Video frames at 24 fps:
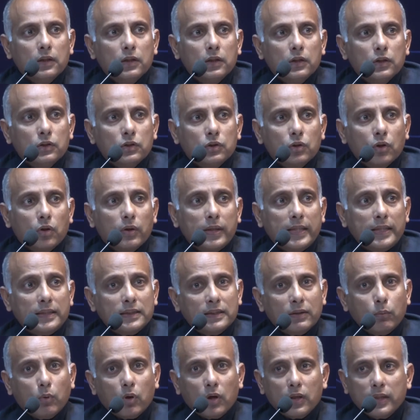So
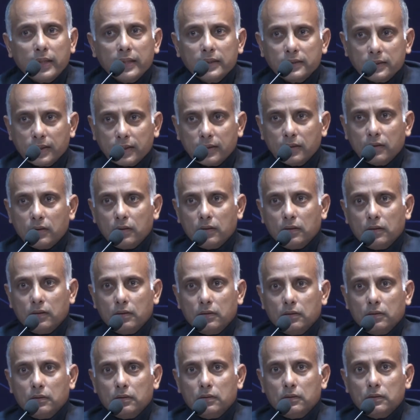it's a warning signal.
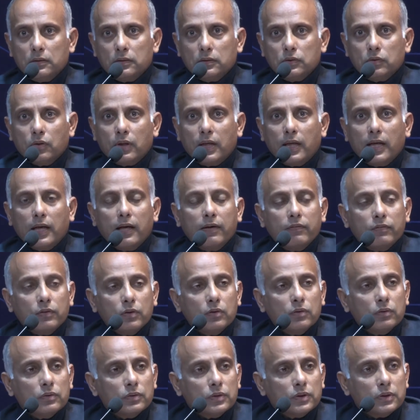So I have
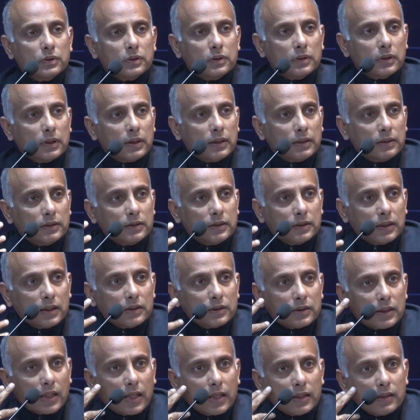to
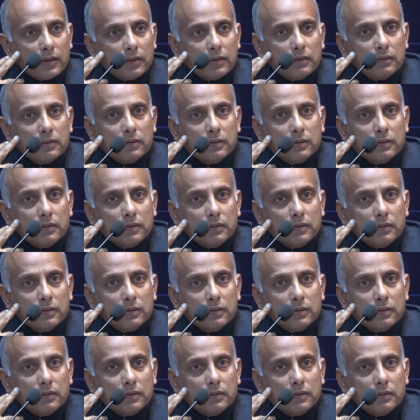just start